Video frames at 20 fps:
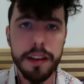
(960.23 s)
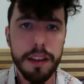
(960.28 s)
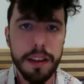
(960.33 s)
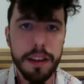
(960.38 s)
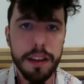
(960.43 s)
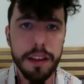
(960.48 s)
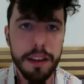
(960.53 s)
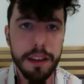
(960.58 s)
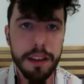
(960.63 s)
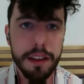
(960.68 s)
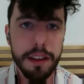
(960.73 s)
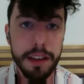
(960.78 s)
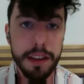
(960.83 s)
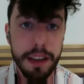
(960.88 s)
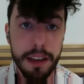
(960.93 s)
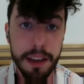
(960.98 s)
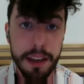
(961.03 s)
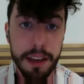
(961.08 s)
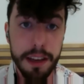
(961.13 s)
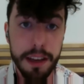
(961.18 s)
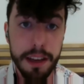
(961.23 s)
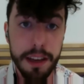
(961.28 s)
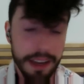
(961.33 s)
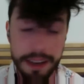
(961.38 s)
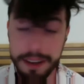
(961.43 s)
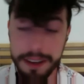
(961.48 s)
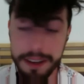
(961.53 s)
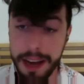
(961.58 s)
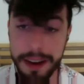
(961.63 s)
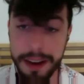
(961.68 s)
Yeah, I
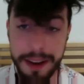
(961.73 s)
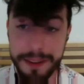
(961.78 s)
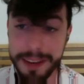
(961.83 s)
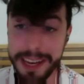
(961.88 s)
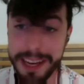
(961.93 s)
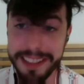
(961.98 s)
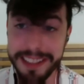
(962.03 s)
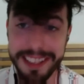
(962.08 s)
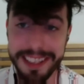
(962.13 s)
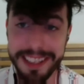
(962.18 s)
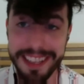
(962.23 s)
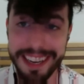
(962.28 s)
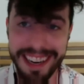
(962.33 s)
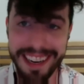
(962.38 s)
don't have an answer there.